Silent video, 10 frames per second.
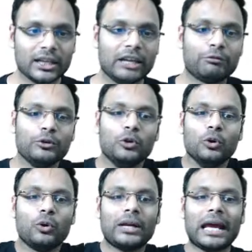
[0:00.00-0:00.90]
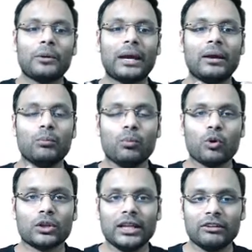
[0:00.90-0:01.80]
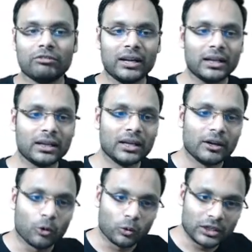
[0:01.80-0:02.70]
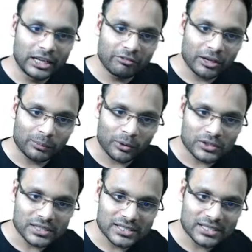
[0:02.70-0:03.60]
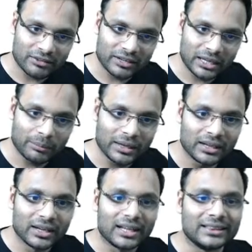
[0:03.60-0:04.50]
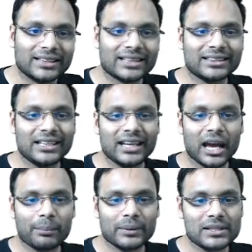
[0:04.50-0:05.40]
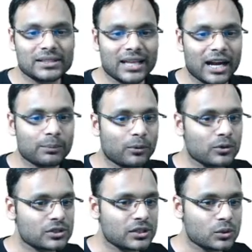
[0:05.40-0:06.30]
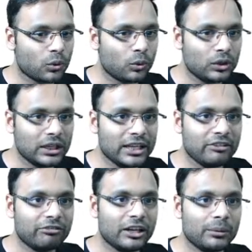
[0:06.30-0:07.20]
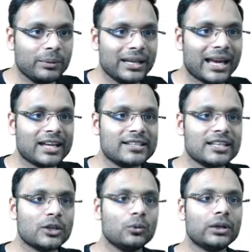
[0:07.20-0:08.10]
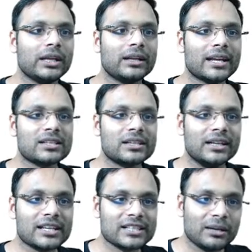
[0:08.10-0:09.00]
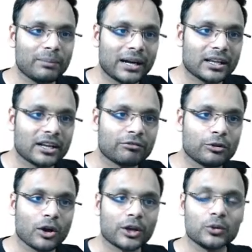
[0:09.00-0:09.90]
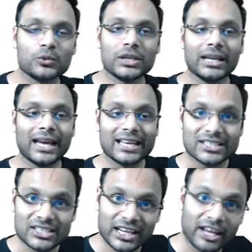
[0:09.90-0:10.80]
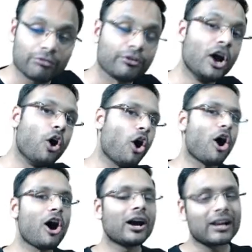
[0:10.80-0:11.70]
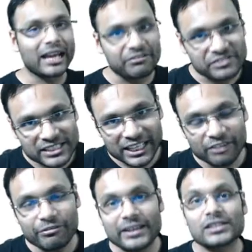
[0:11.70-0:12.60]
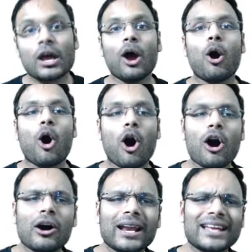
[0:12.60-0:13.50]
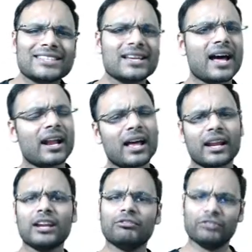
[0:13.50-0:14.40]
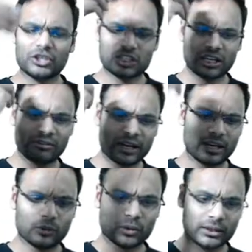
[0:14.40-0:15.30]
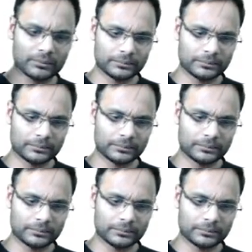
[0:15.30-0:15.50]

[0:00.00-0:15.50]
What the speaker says: If you don't have more than one, only one process is available, nothing happens, that process only will be executing next. Doesn't matter if you are using SJF or FCFS or SRRN, whichever algorithm.